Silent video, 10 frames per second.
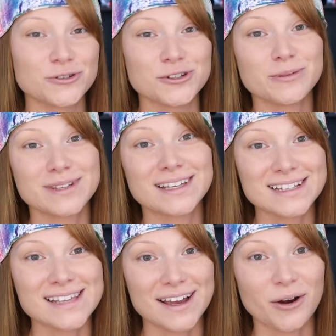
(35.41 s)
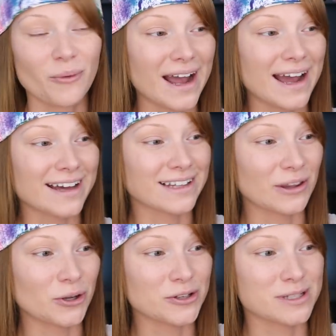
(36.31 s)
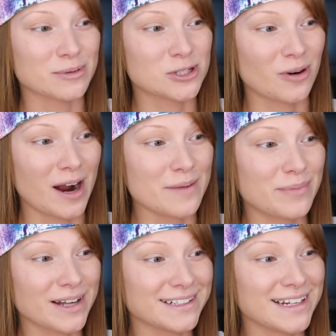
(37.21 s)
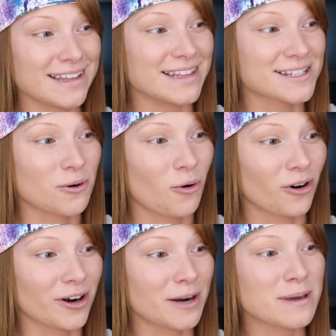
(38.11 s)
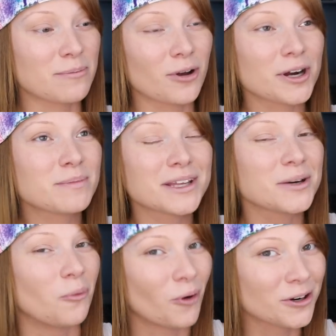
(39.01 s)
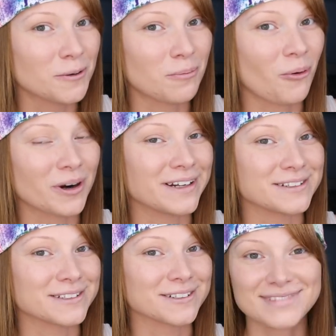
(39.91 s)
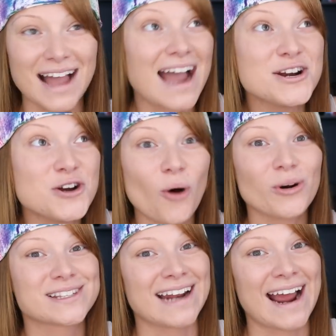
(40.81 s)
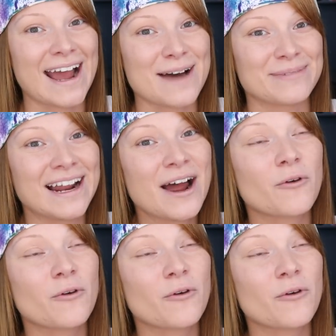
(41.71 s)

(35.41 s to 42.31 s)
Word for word: YouTube is gonna take away the little subscribe button in this corner, and people are gonna be like, what are you pointing to? I know it's gonna happen.